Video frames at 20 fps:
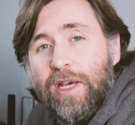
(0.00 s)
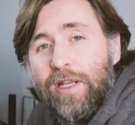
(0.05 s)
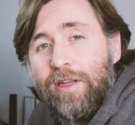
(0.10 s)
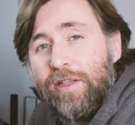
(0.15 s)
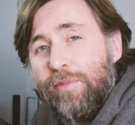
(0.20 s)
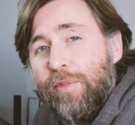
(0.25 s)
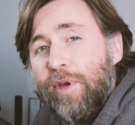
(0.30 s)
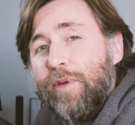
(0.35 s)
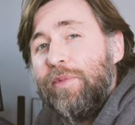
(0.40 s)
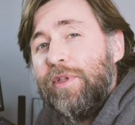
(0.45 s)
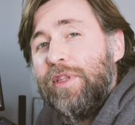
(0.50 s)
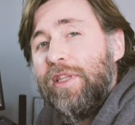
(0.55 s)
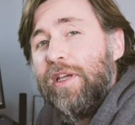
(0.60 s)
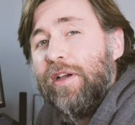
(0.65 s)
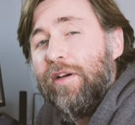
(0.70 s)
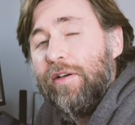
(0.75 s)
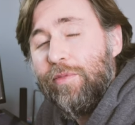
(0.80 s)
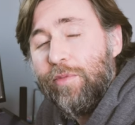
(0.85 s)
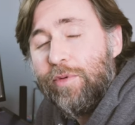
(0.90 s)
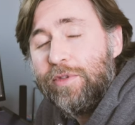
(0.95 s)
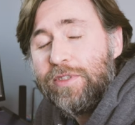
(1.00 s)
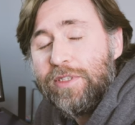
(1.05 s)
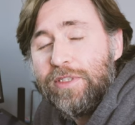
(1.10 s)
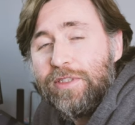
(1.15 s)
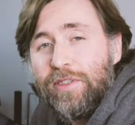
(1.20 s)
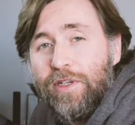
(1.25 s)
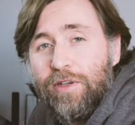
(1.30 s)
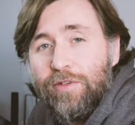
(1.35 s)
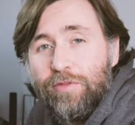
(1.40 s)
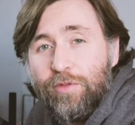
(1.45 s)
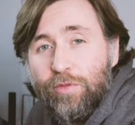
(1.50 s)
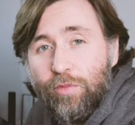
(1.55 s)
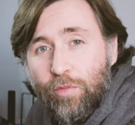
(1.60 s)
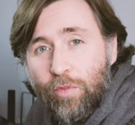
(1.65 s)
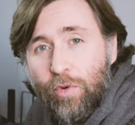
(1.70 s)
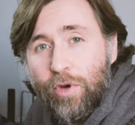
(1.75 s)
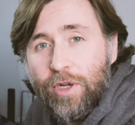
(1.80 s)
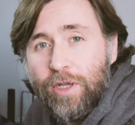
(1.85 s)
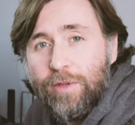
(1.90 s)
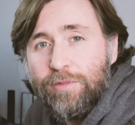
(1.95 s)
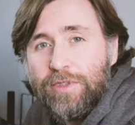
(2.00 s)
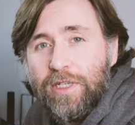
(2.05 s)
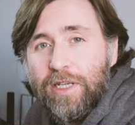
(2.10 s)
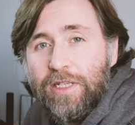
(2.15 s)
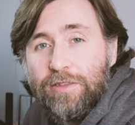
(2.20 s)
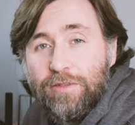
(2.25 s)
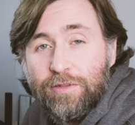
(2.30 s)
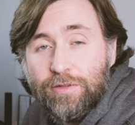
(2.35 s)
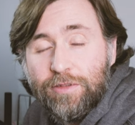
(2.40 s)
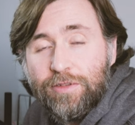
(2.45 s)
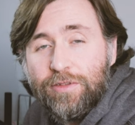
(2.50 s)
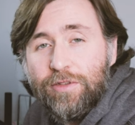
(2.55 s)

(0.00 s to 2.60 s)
And at the moment they are wanting to go through one update to the